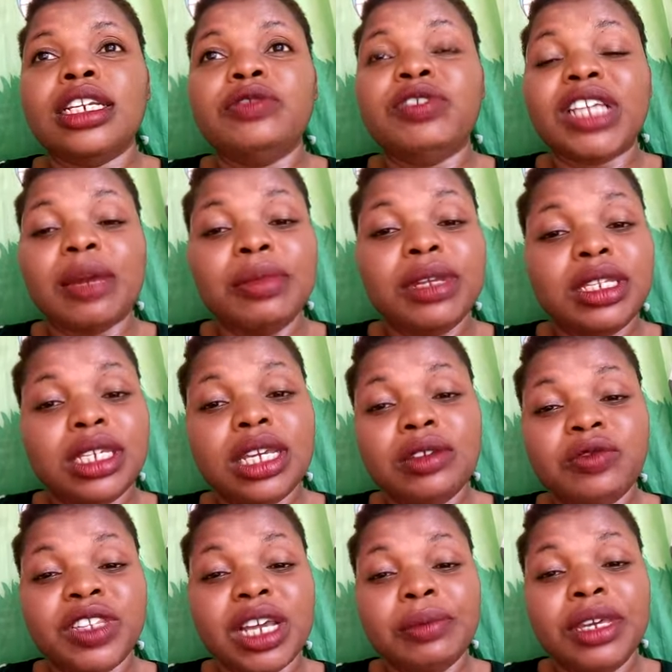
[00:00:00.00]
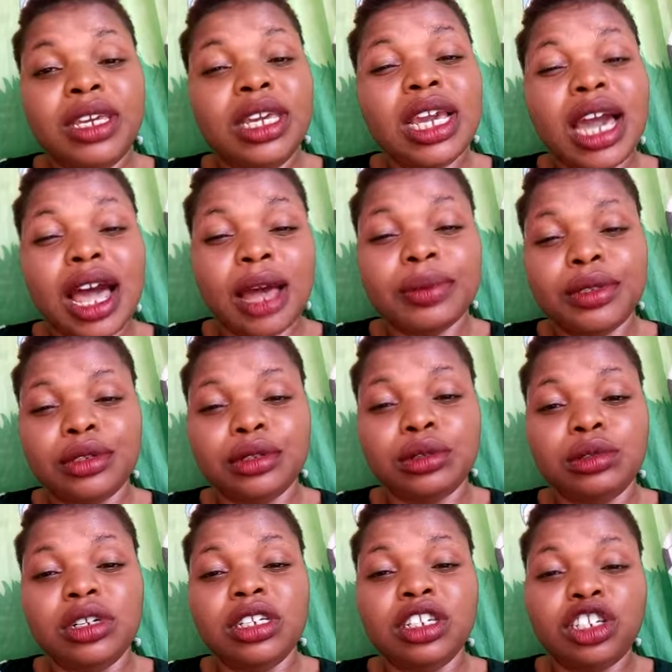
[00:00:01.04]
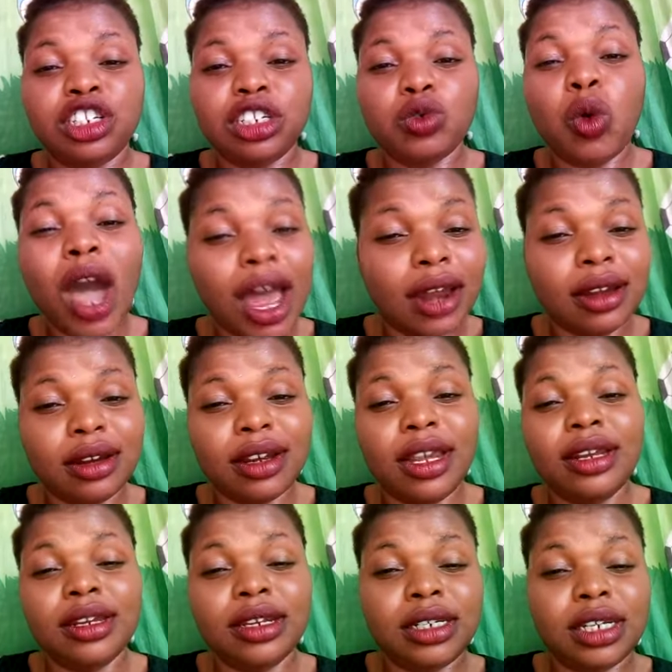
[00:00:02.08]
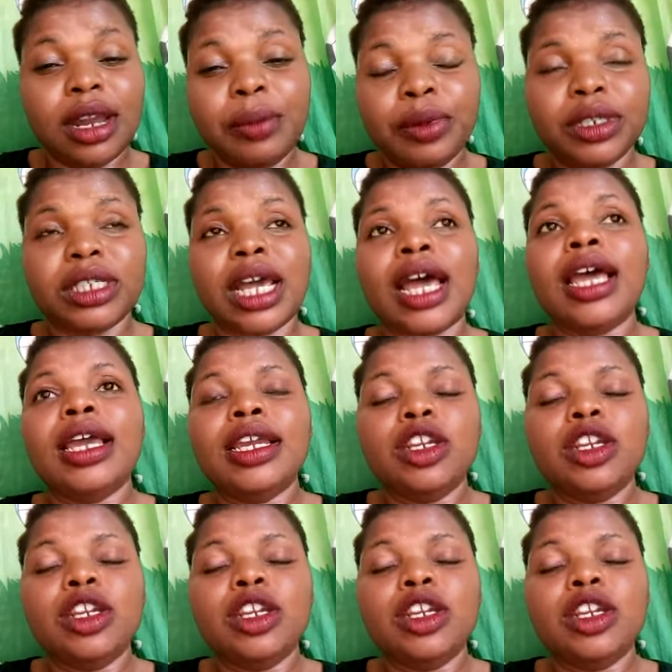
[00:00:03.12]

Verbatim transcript: the vitamin, T, vitamin E capsule in the one in the shea butter.